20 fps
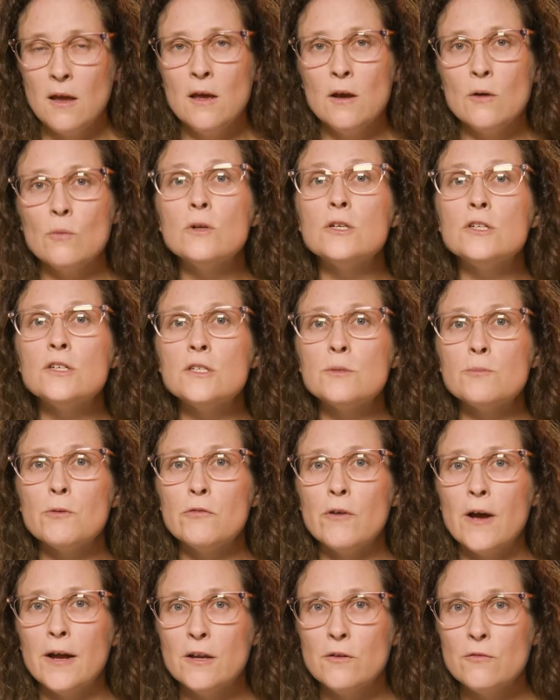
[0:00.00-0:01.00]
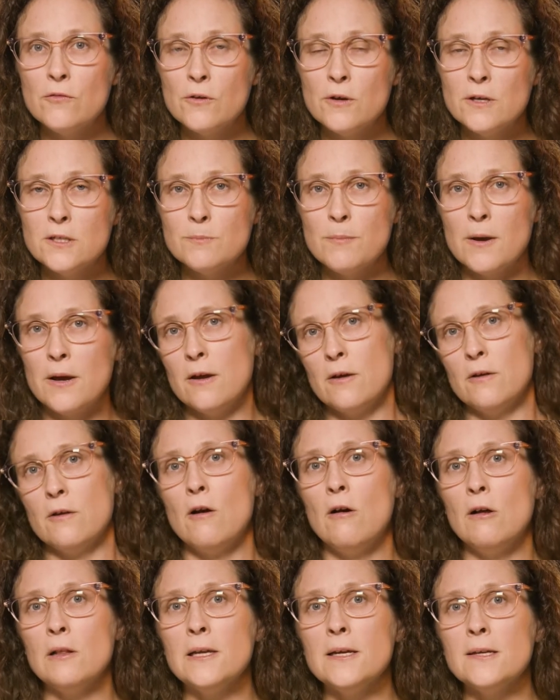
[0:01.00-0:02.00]
which is provided for us by our
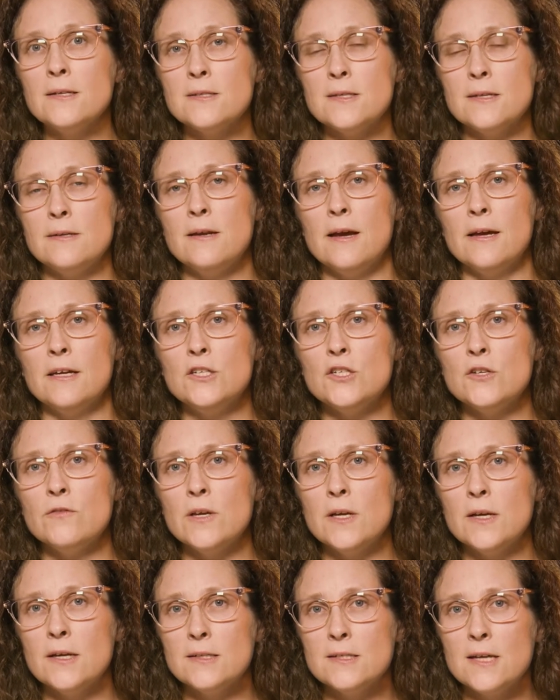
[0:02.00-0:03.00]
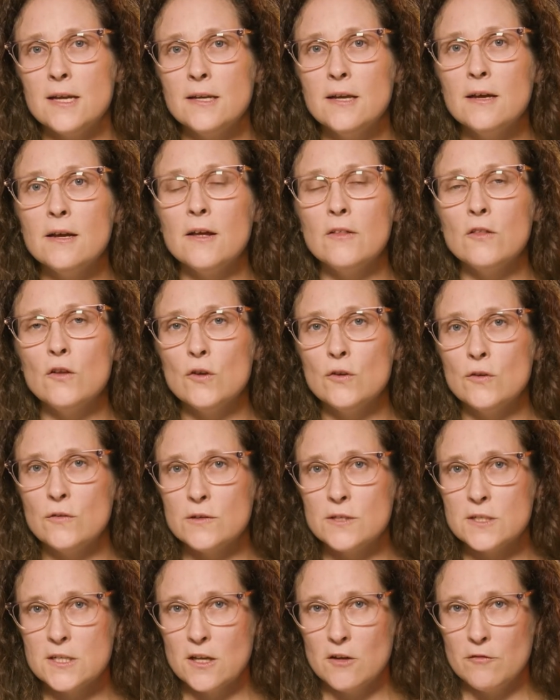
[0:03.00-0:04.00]
colleagues at INGV Catania and the
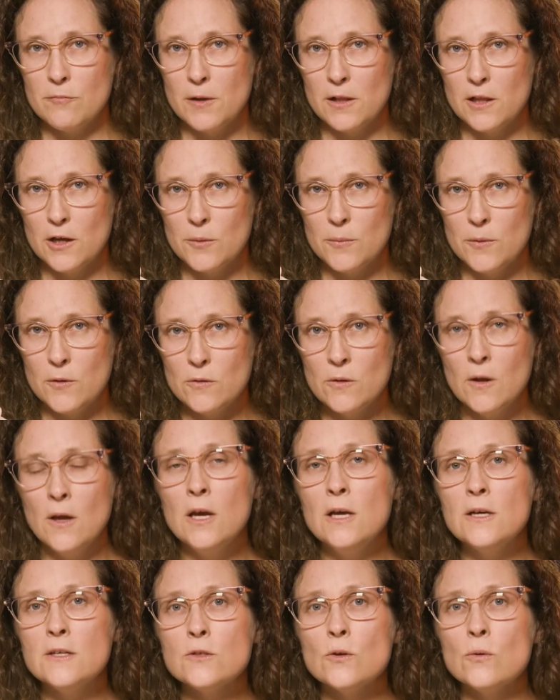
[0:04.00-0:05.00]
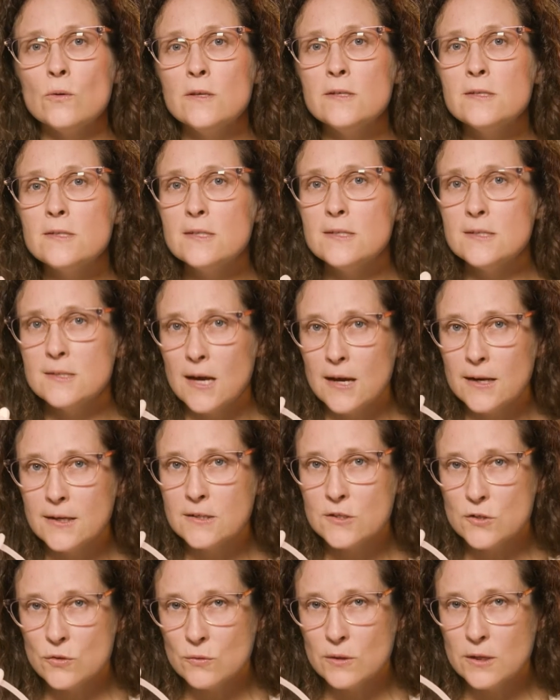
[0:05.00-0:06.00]
University of Palermo. So this design
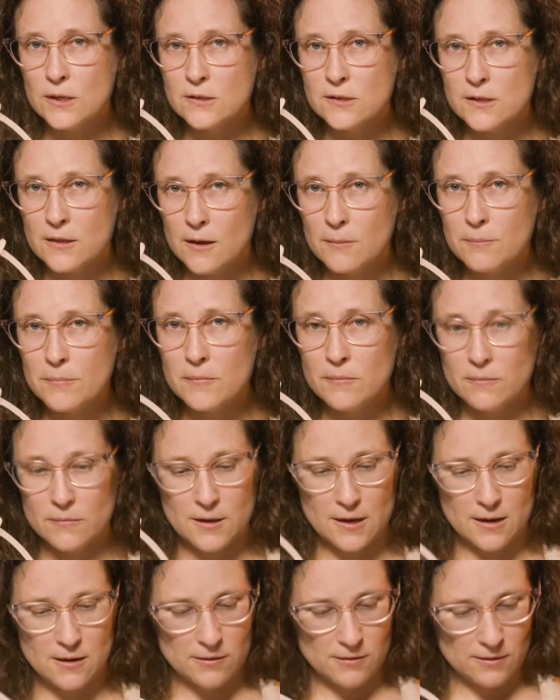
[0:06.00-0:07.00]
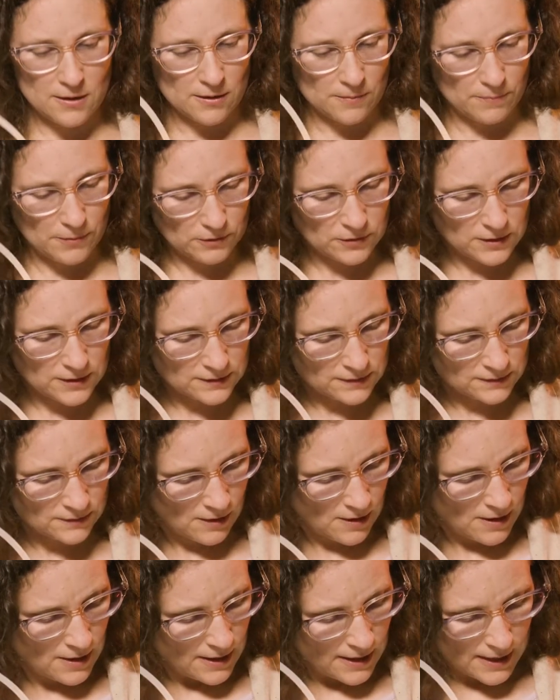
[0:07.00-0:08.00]
is unique to them. They build this.
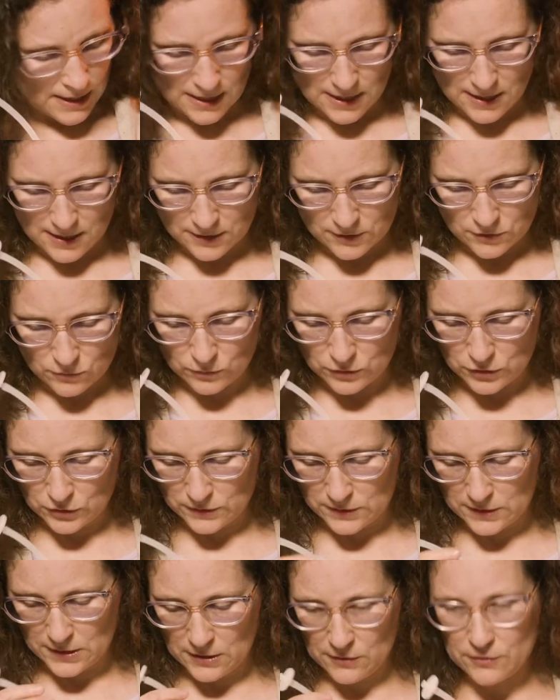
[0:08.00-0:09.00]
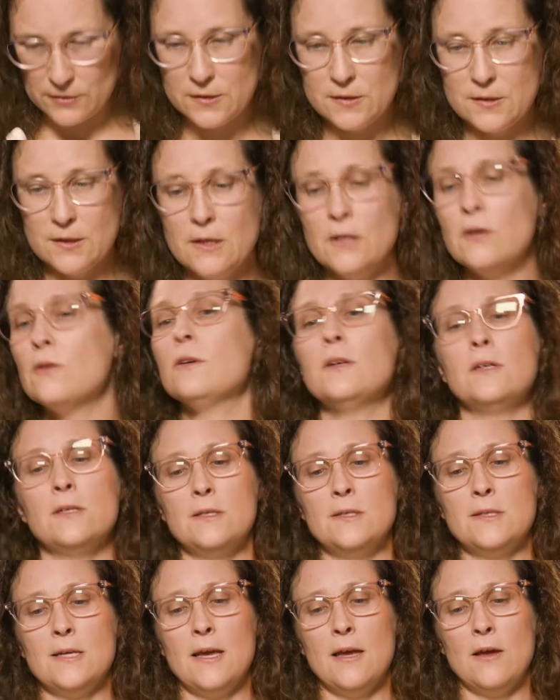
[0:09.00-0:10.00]
And what you can see here
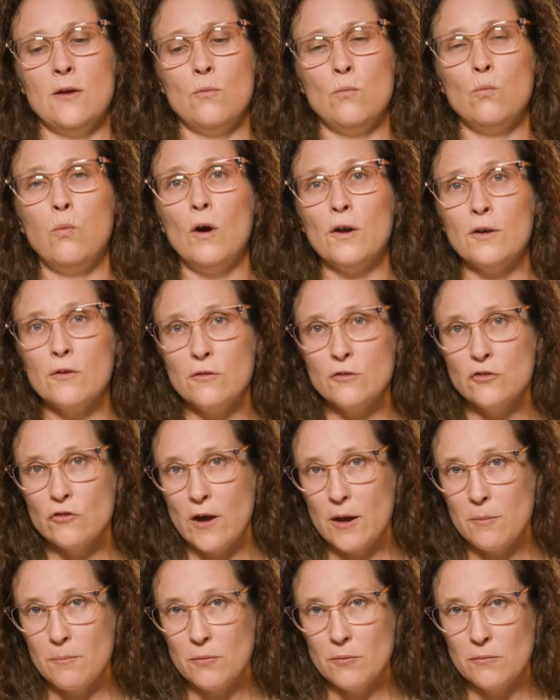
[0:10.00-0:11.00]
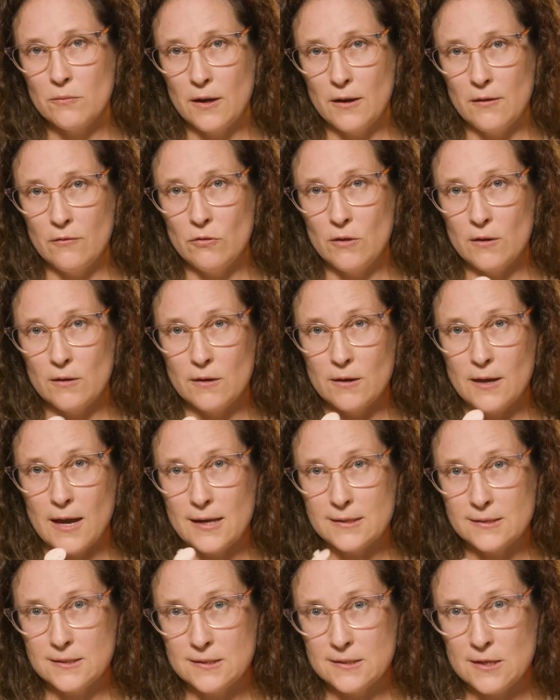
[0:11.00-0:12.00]
is a water trap, and the
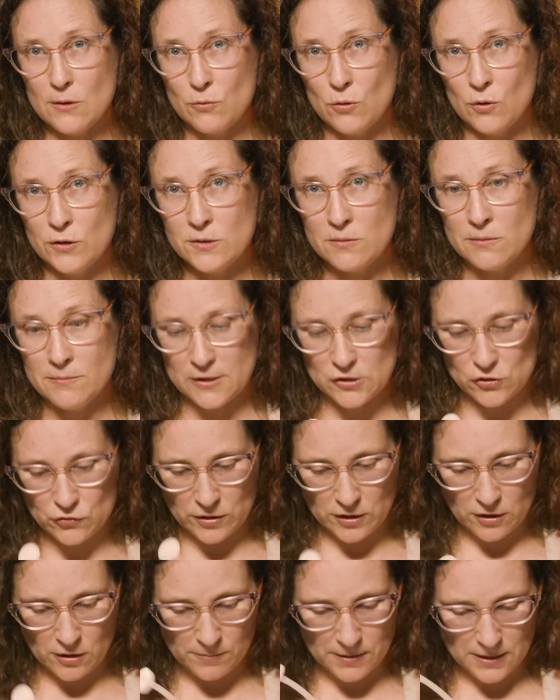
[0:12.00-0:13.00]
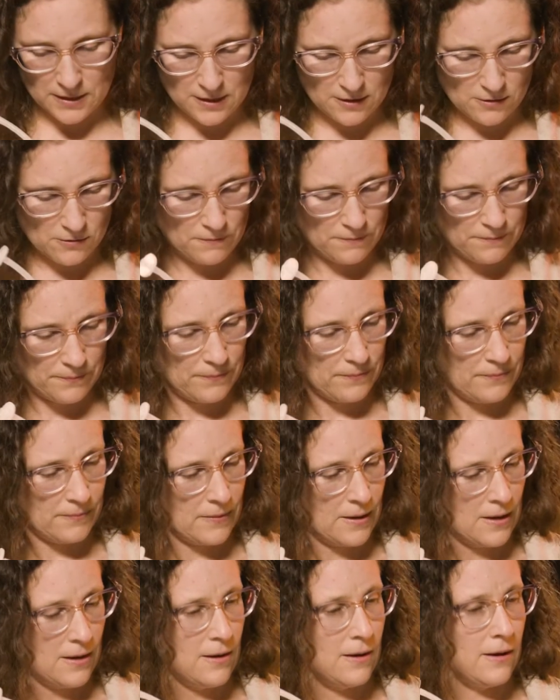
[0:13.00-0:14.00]
gases that we're going to be measuring come in here.
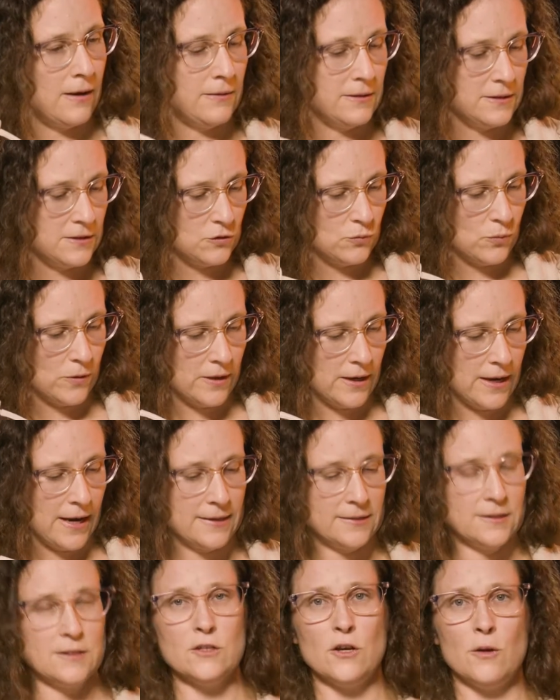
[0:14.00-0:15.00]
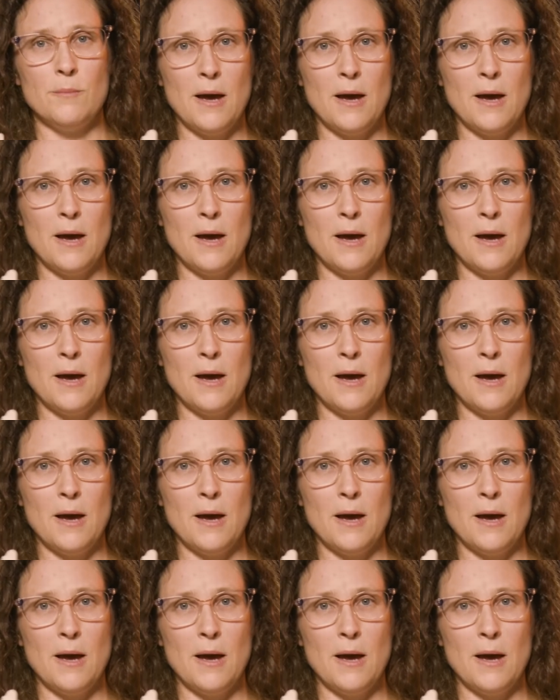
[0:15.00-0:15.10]
And this is where the gases come